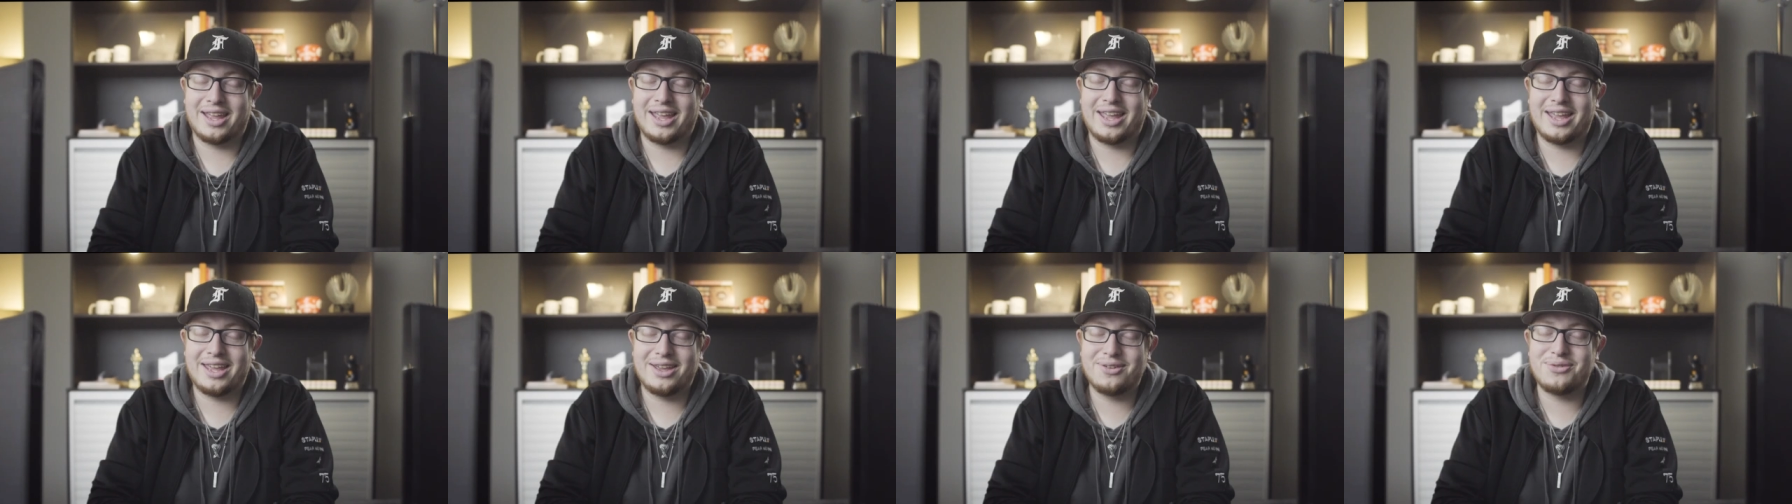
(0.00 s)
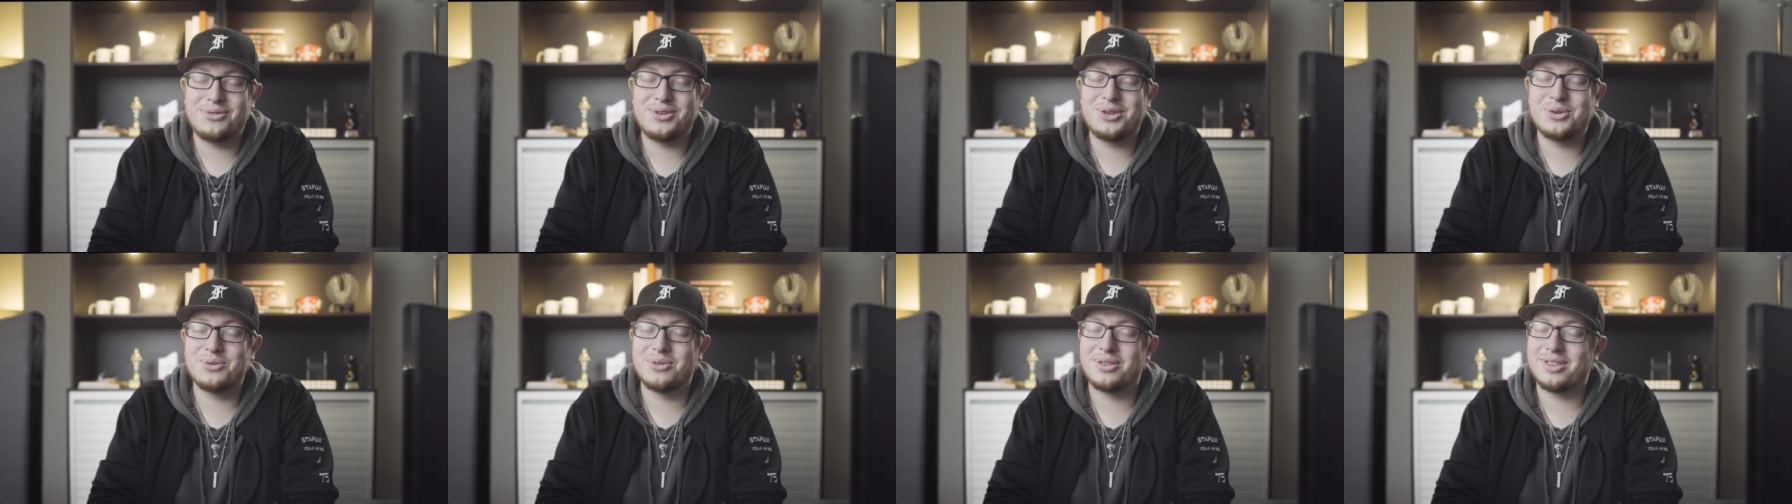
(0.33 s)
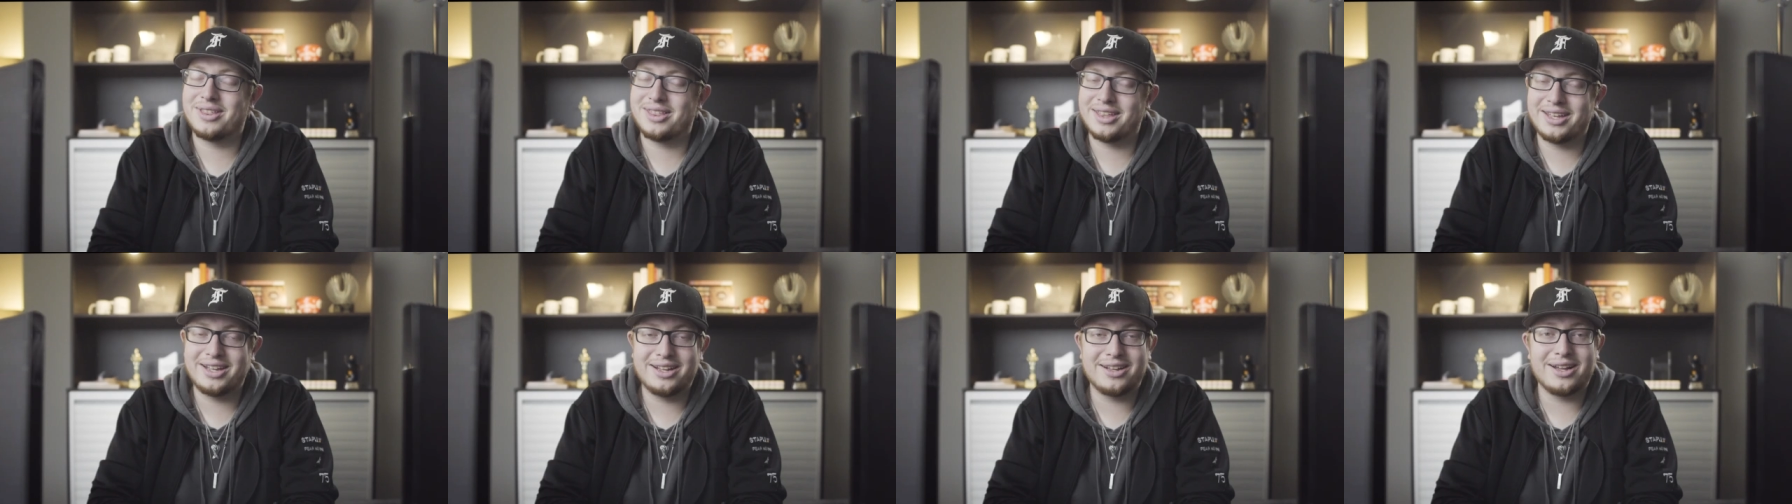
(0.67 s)
If you
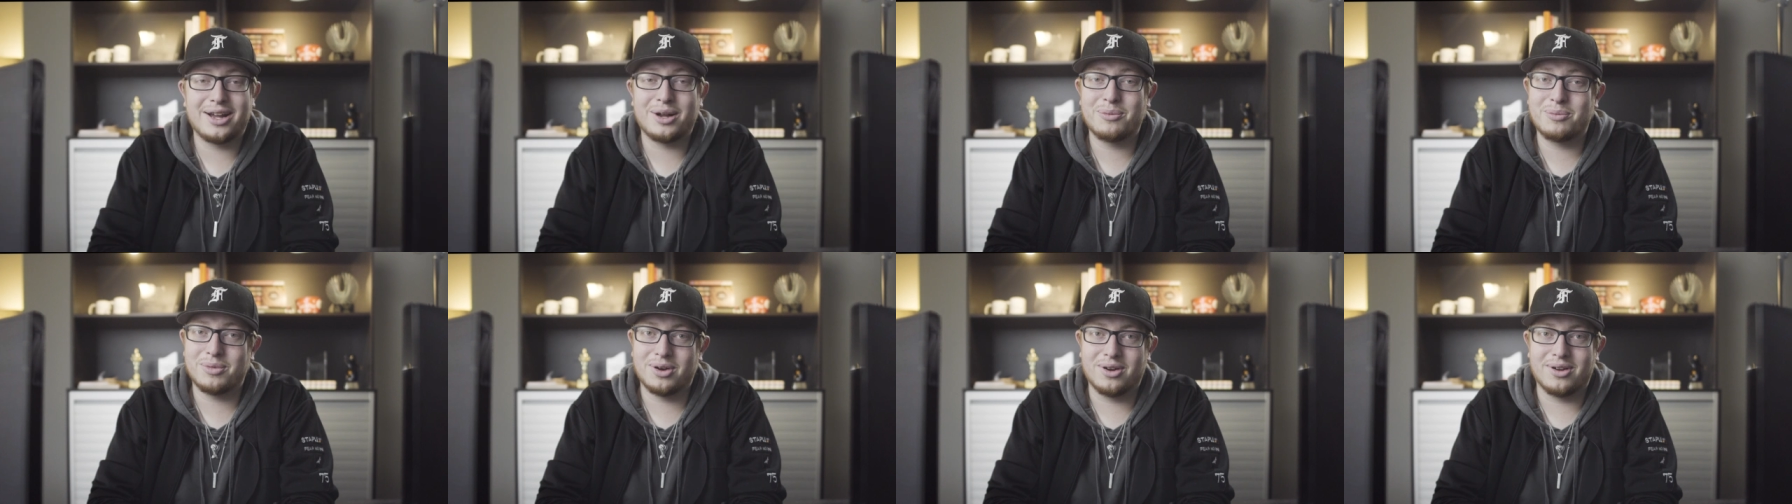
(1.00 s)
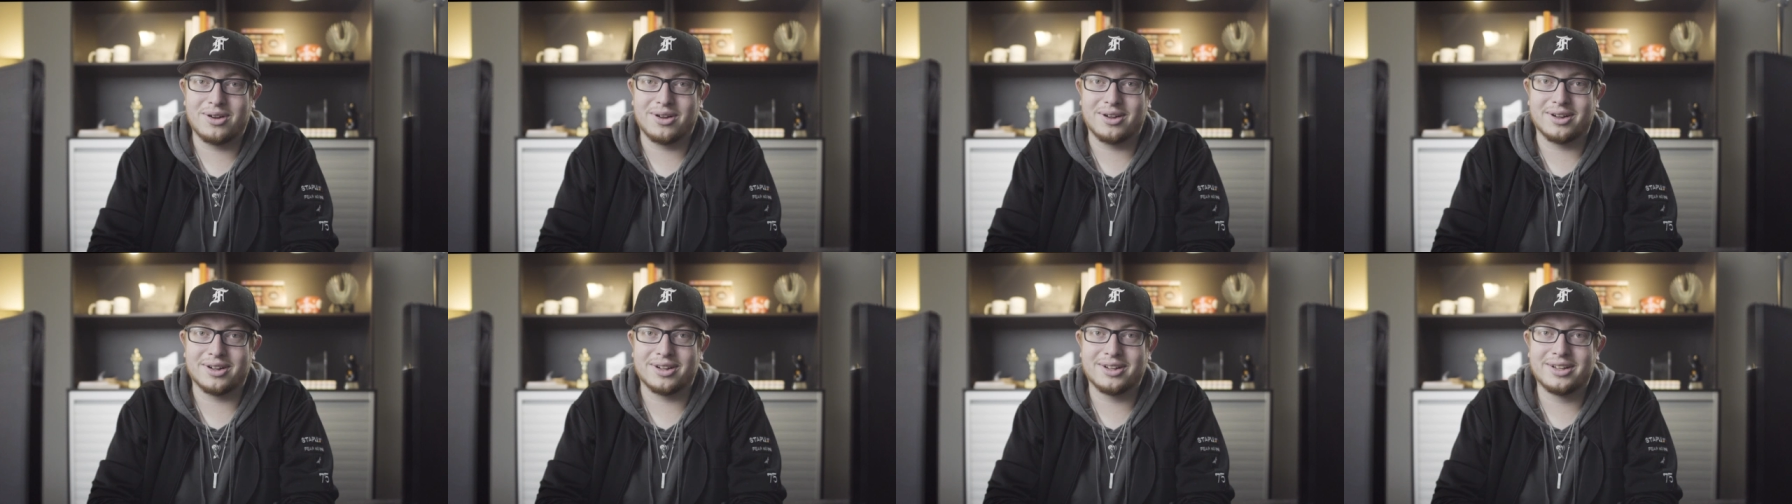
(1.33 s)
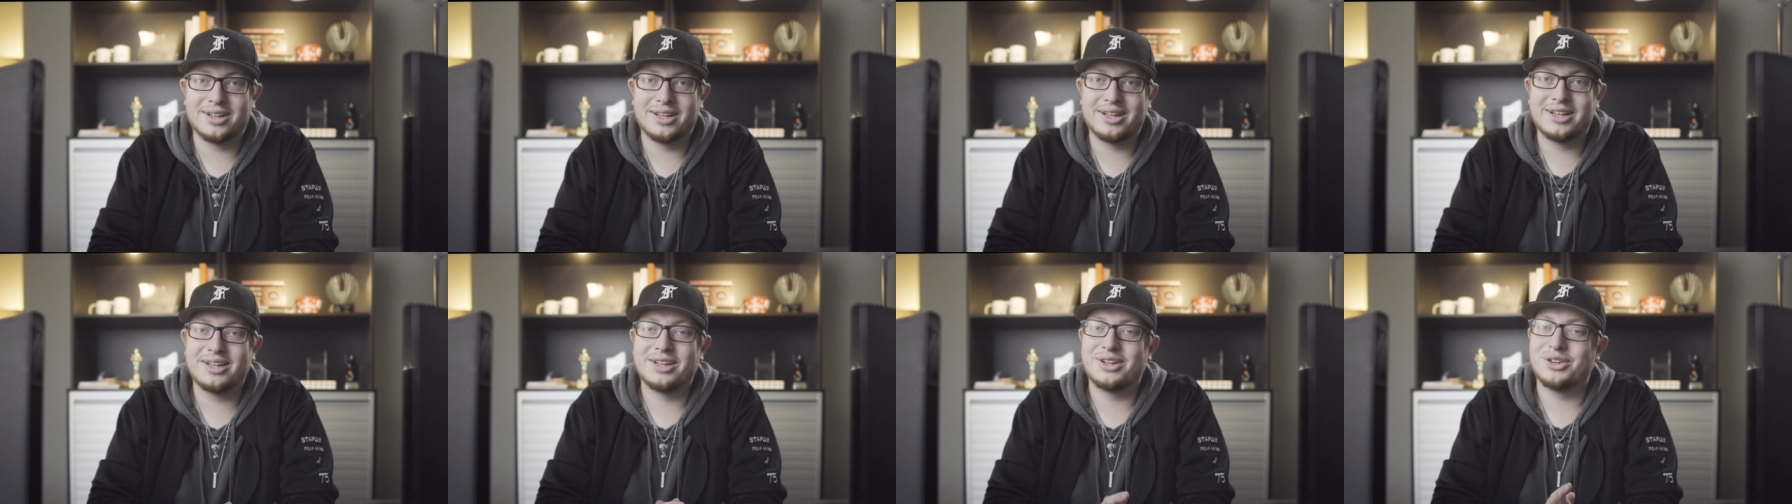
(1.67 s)
think I'm wrong,
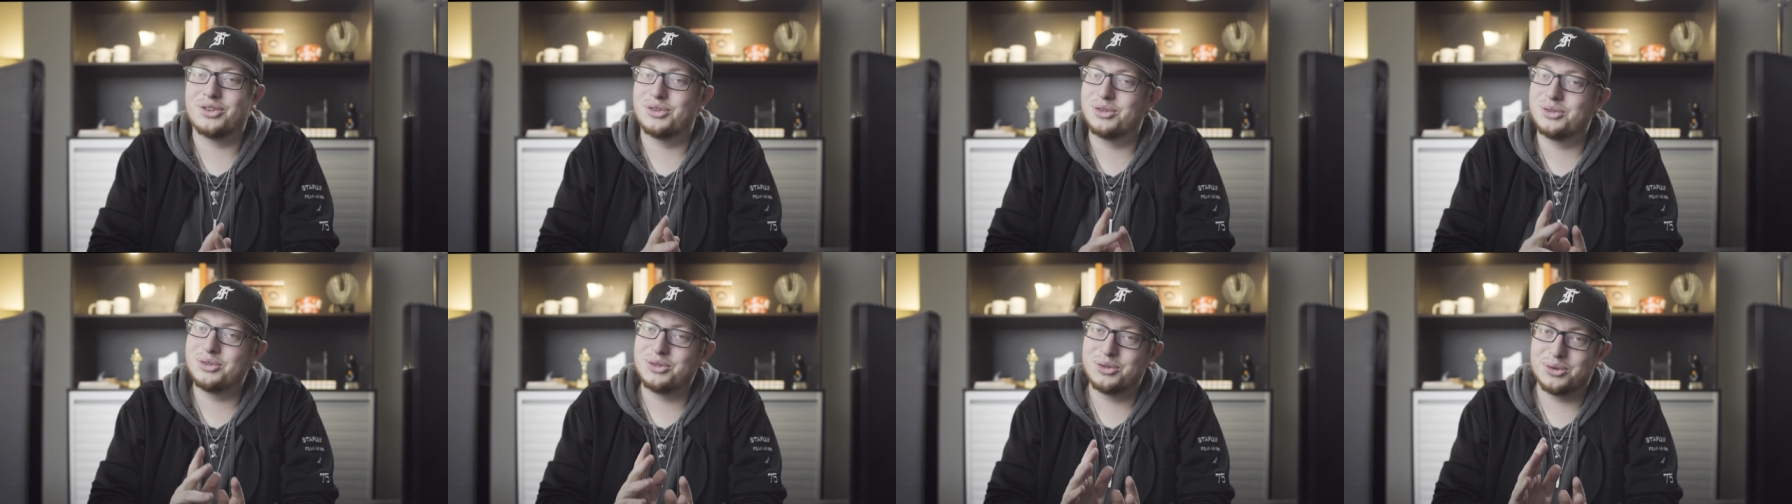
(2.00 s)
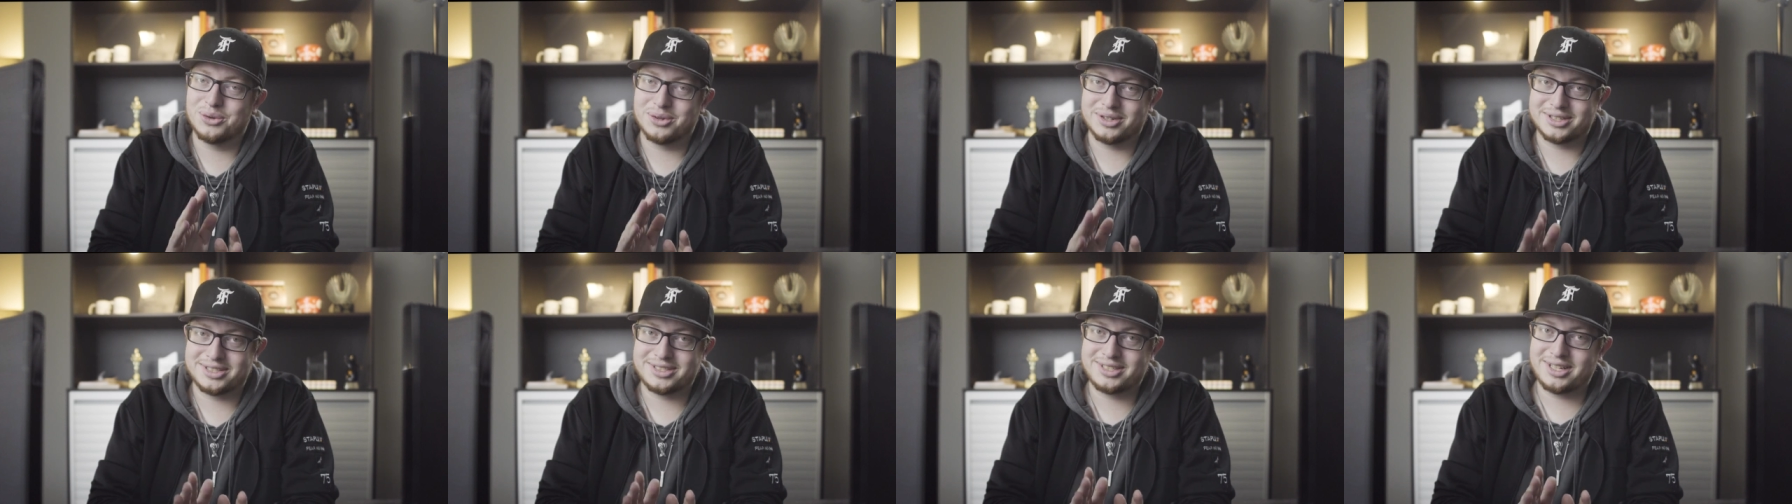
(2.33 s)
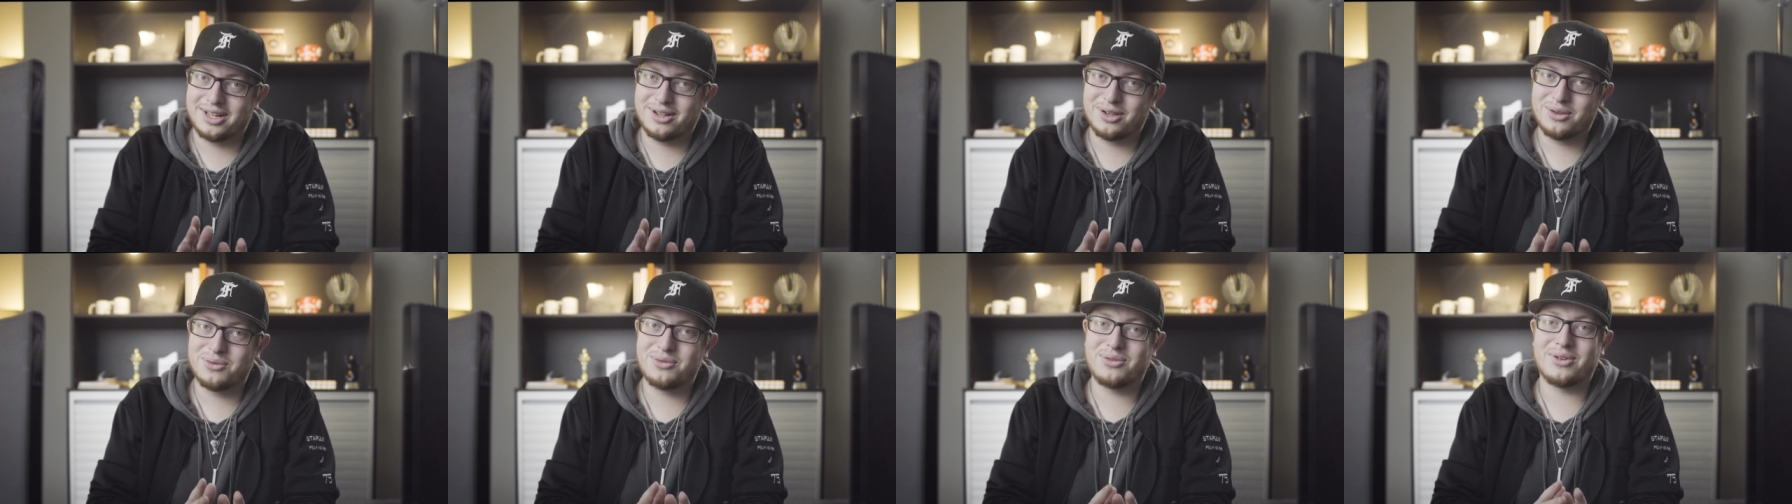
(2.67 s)
do
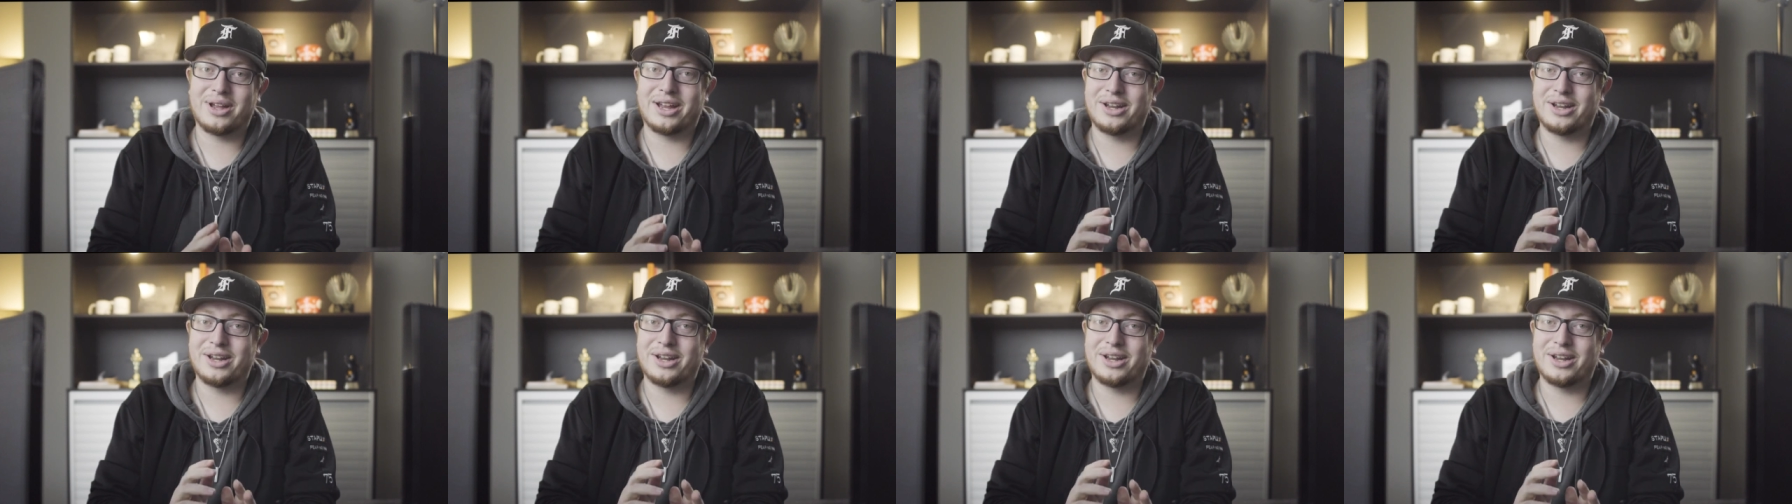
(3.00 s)
yourself